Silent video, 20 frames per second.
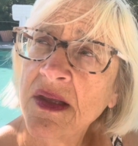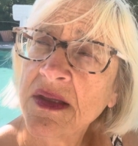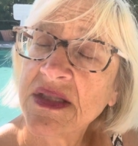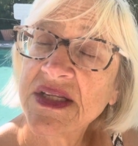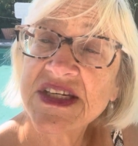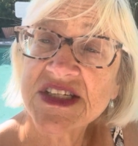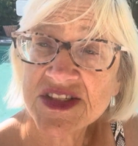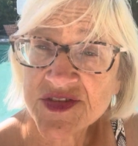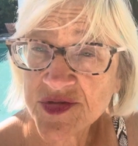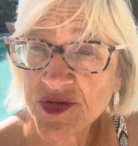
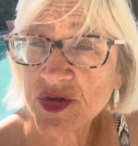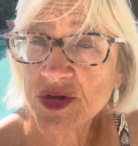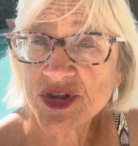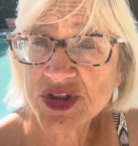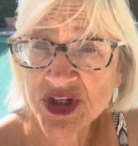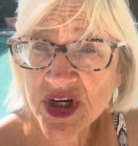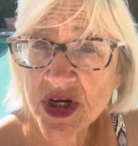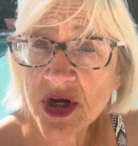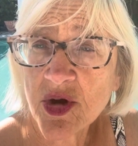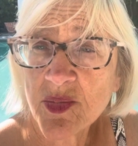links for you to
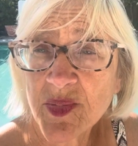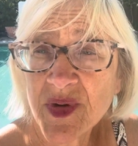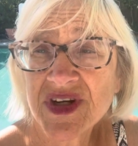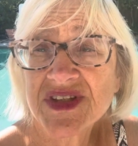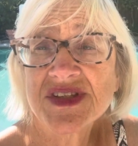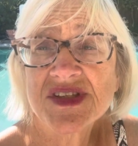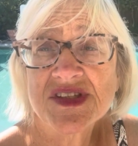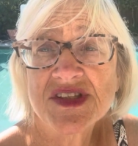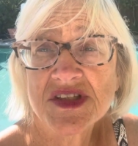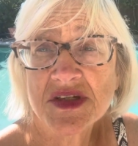check out
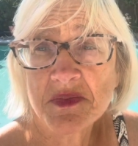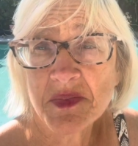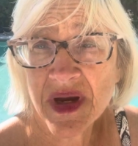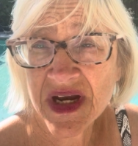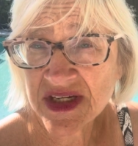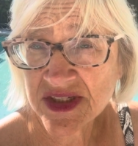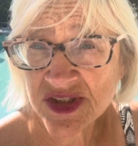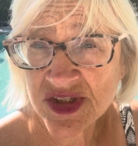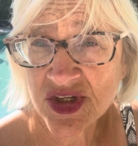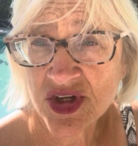prices in
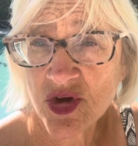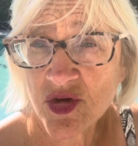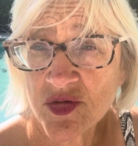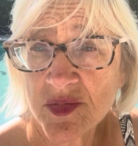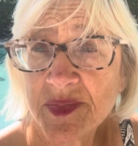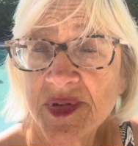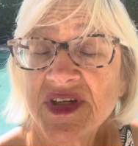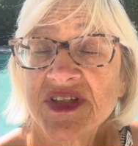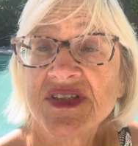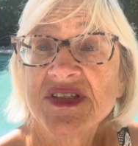Mexico, the
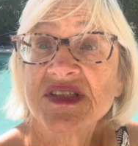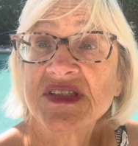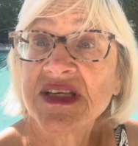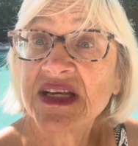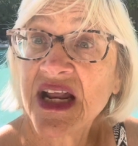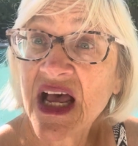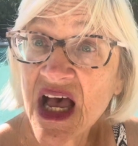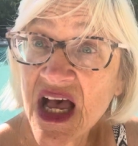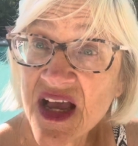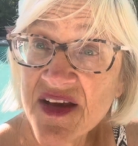places
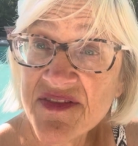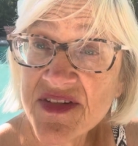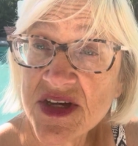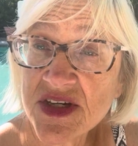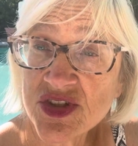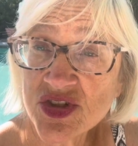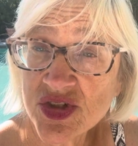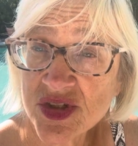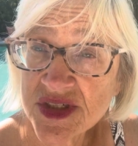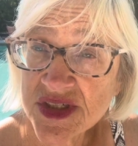that I've
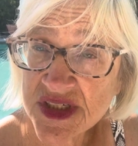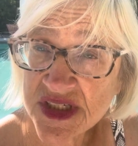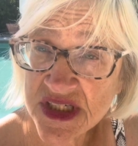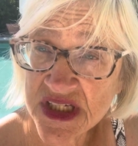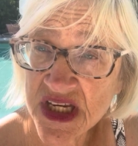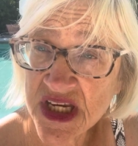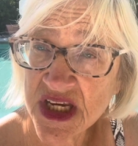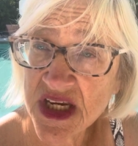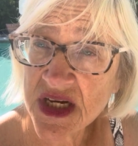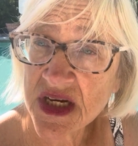actually
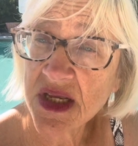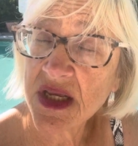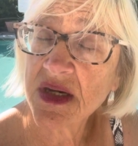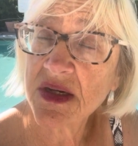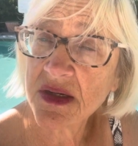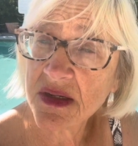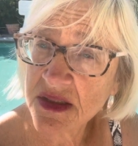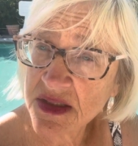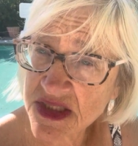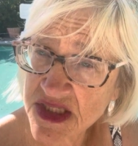stayed
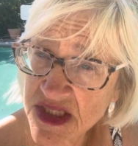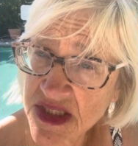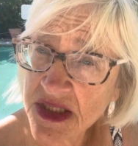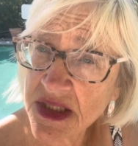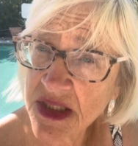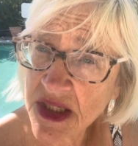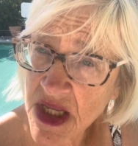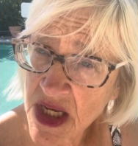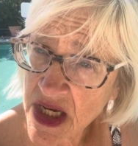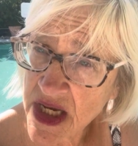and did
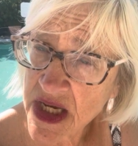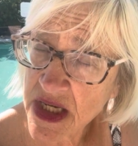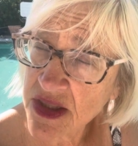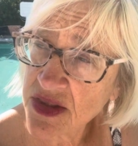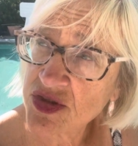like.